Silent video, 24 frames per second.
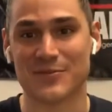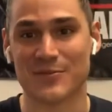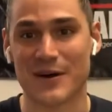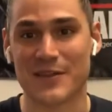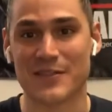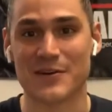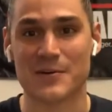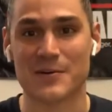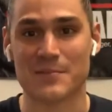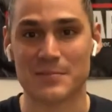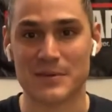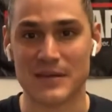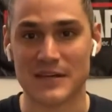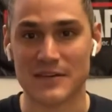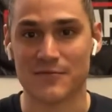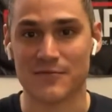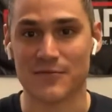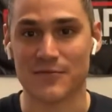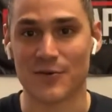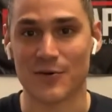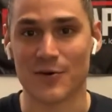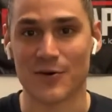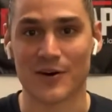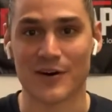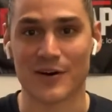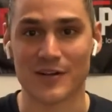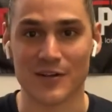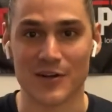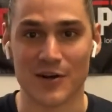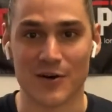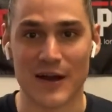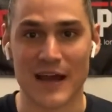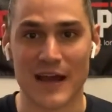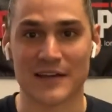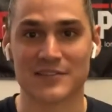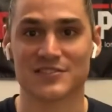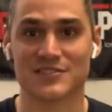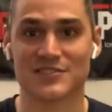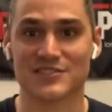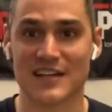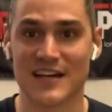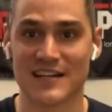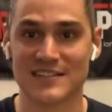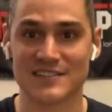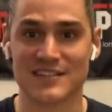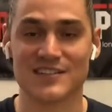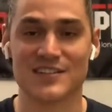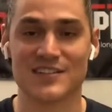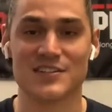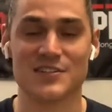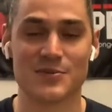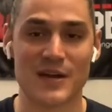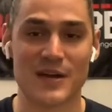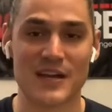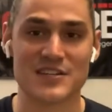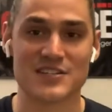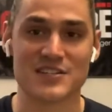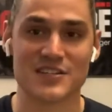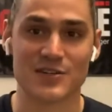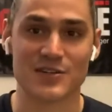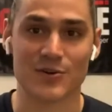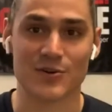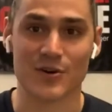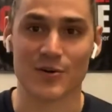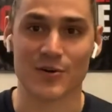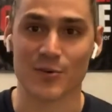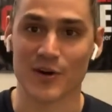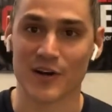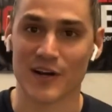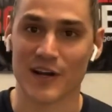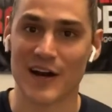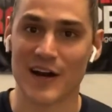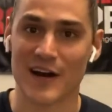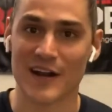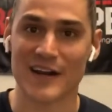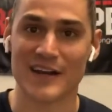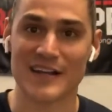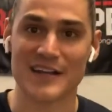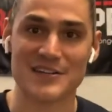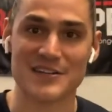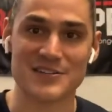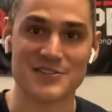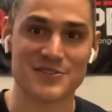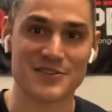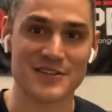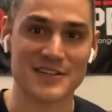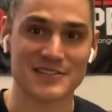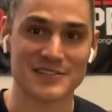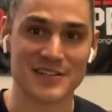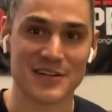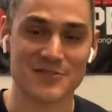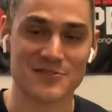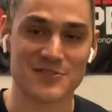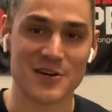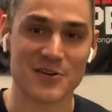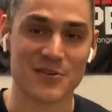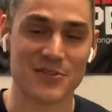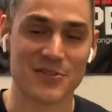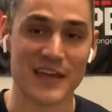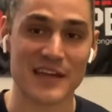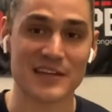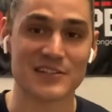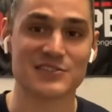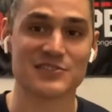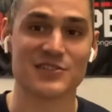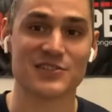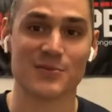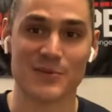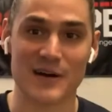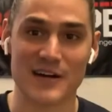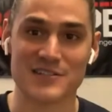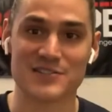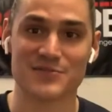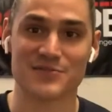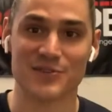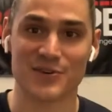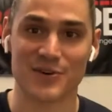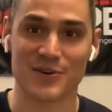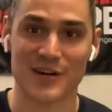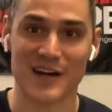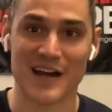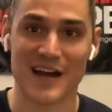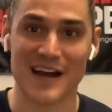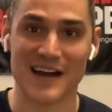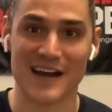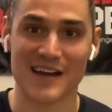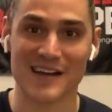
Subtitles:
whether it be for exercise continuation or working on an injury. So Joe, thanks so much for